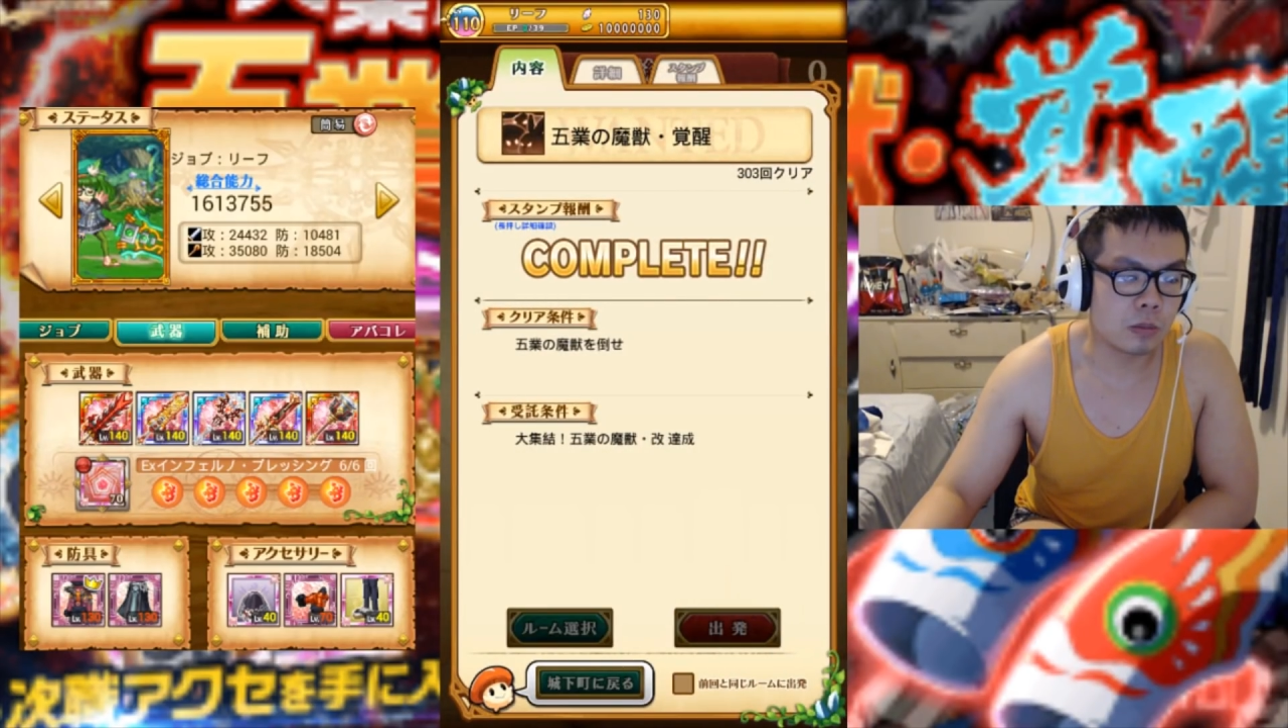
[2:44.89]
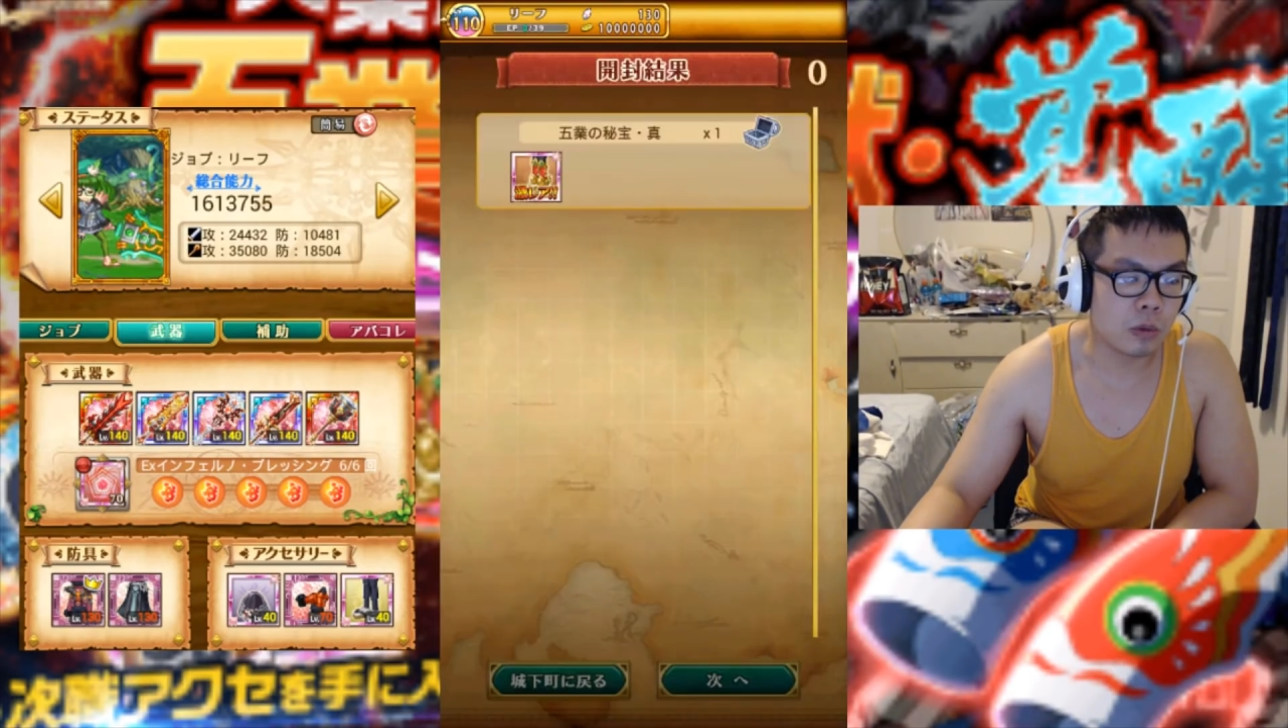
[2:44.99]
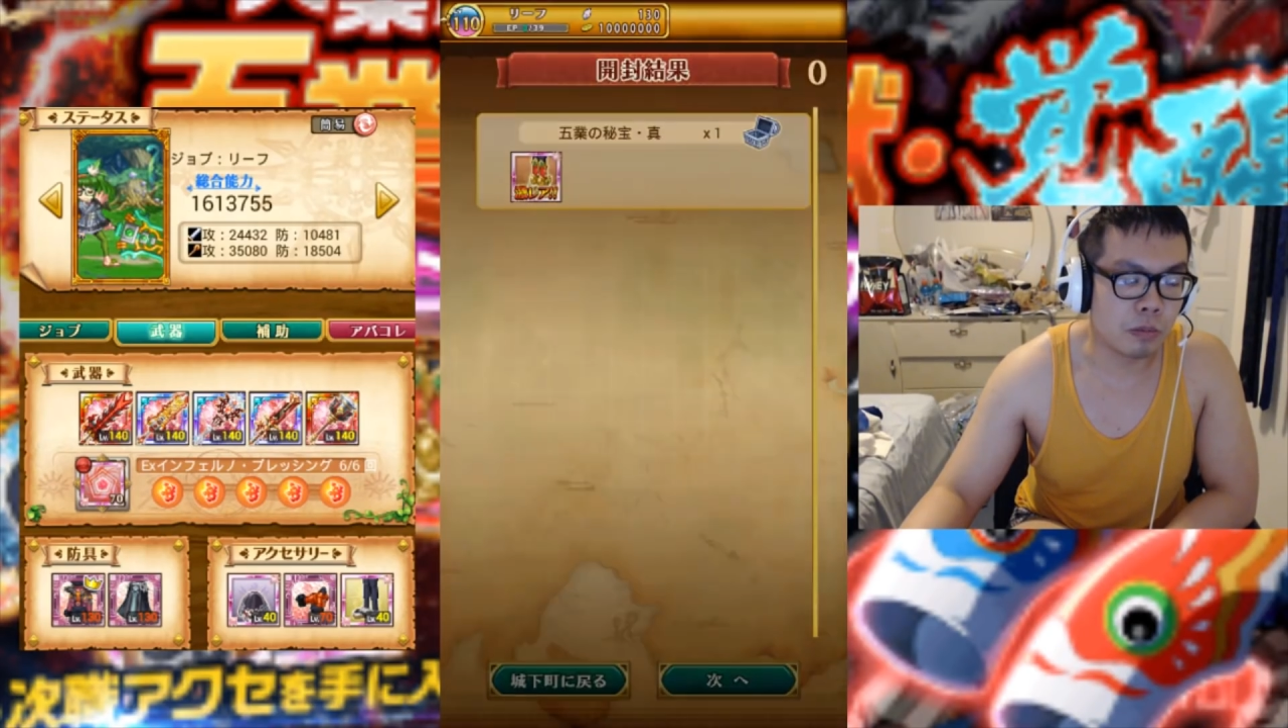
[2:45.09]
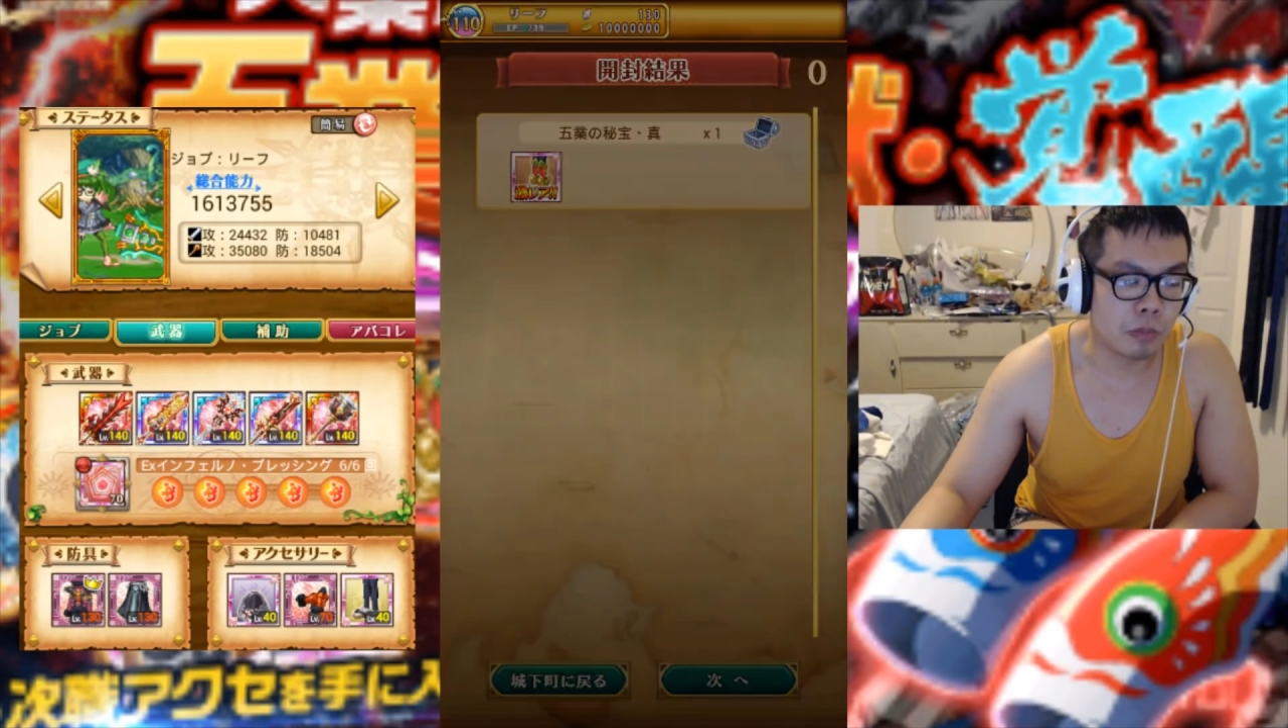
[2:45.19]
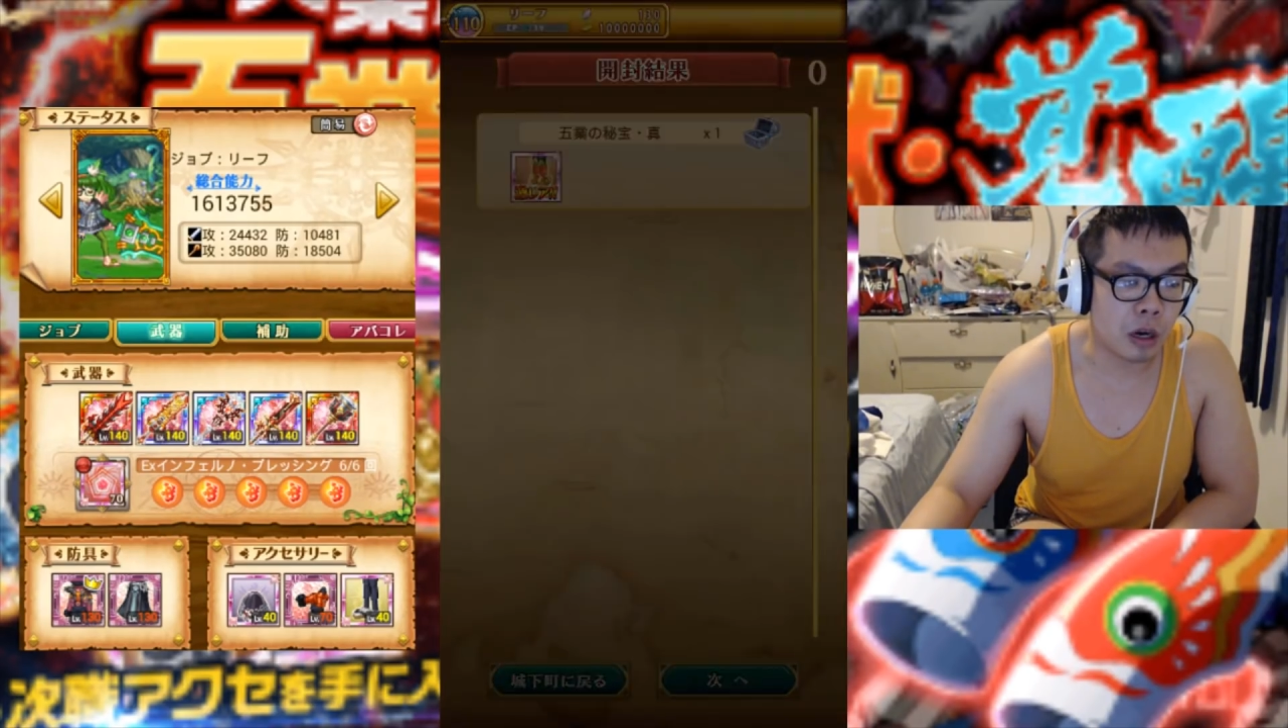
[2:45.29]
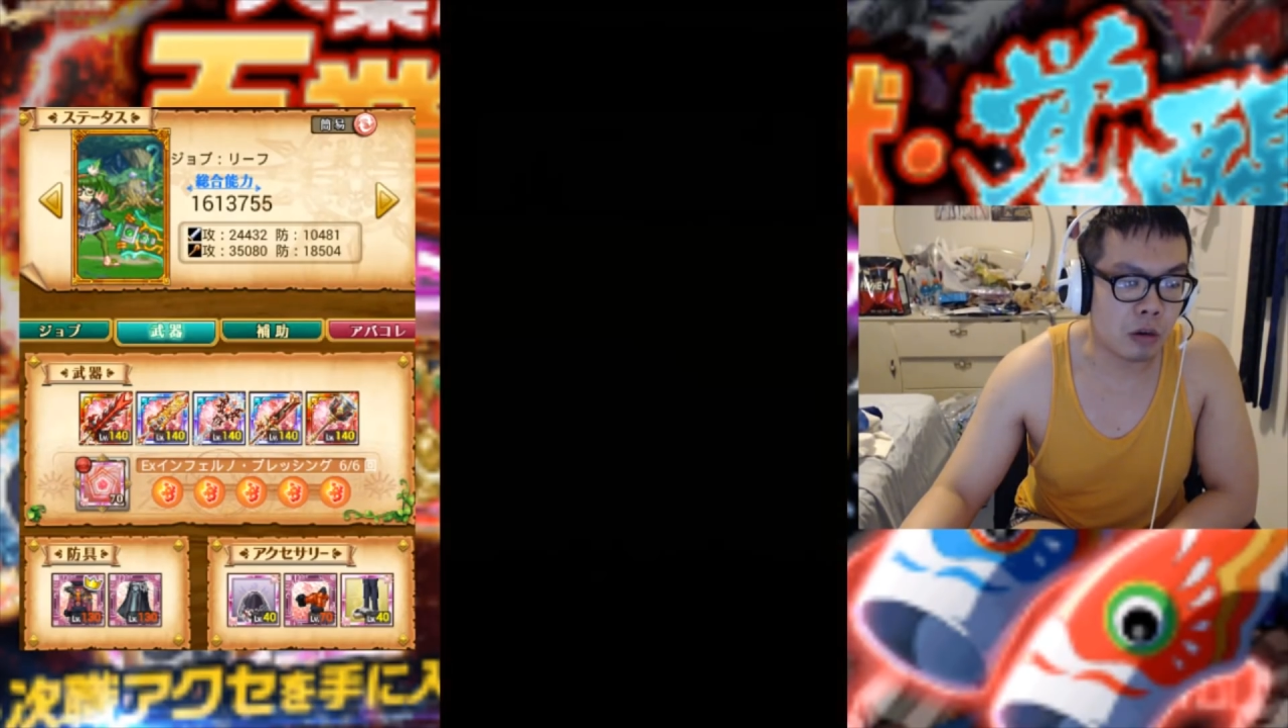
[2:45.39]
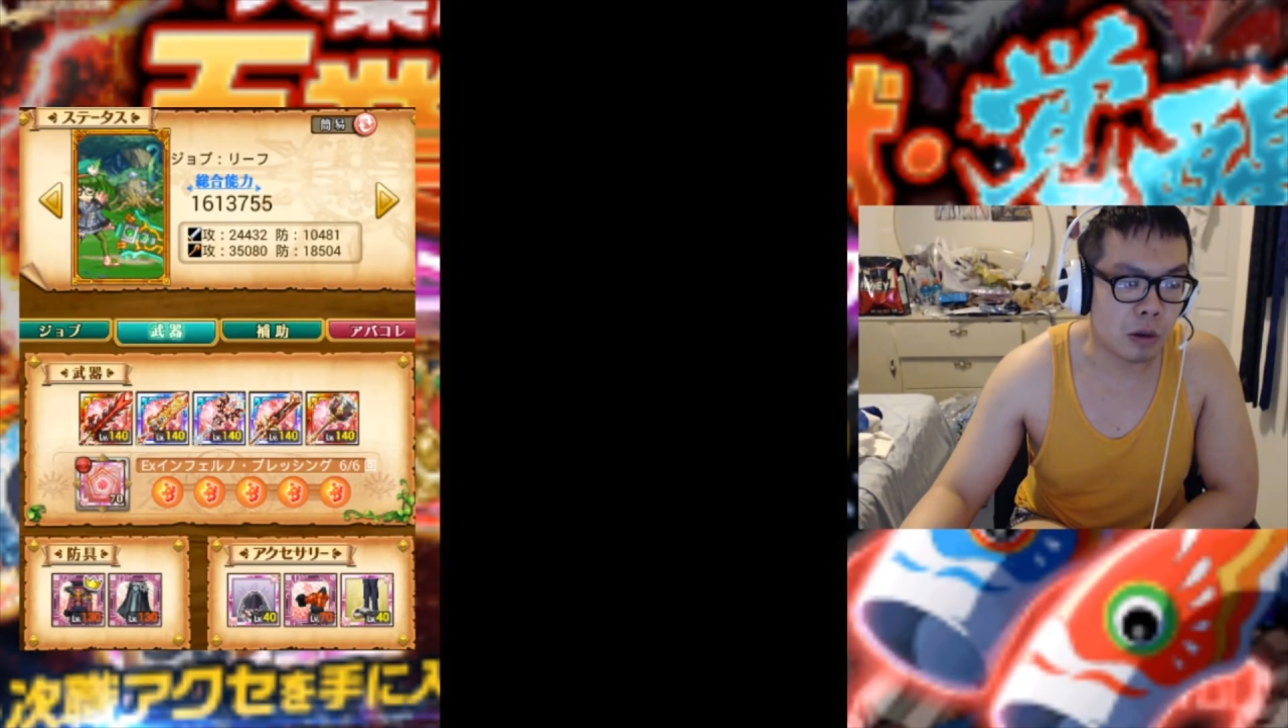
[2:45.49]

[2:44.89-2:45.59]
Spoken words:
more better